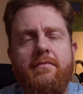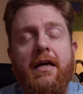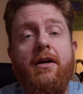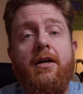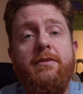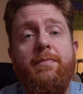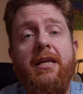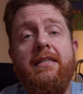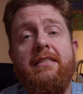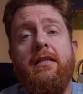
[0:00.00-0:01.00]
Hey guys,
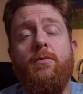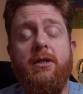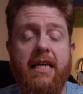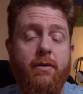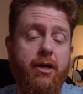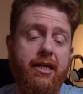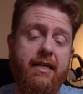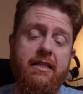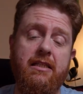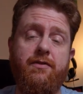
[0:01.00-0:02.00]
Beardicus here, the One Take Wonder.
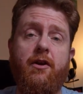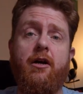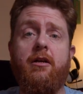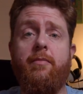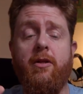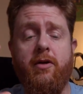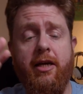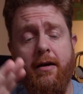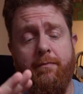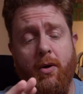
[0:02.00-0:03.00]
In this video, I'm going to be
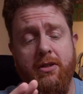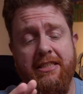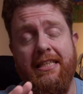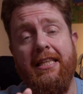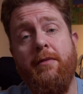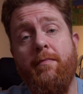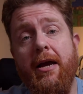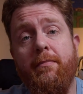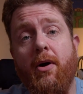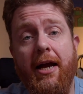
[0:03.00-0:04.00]
looking at unboxing the
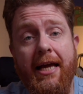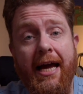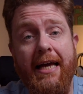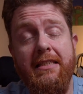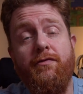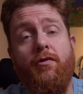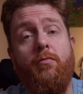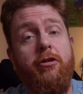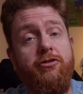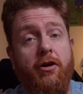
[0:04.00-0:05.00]
MegaPi case
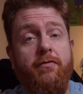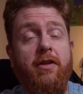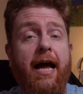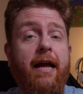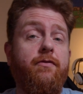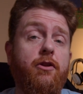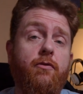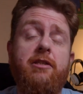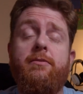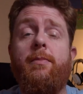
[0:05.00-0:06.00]
from Retroflag for the
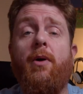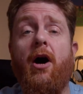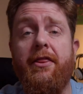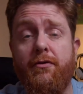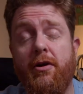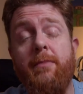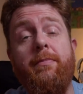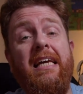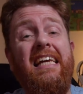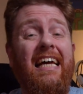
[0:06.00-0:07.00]
Raspberry Pi
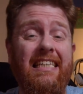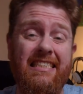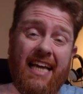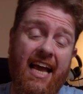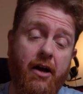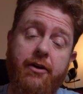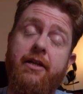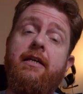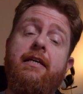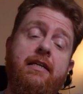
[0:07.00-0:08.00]
3B and down.
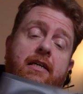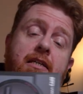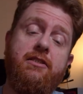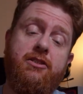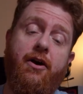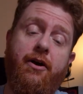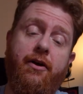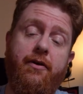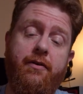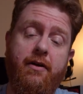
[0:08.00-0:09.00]

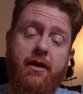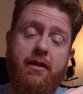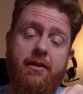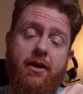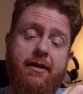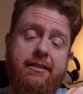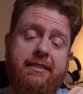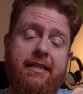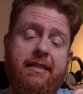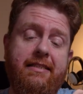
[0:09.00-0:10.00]
So, like I
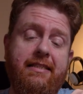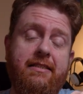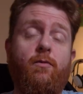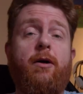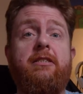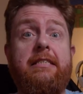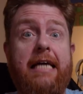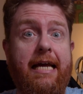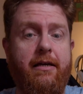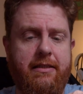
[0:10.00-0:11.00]
said, this is a one
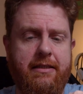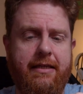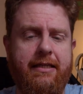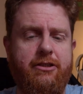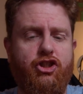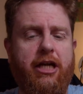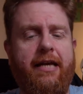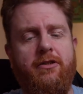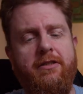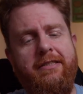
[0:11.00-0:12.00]
take
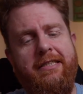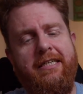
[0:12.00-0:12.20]
channel.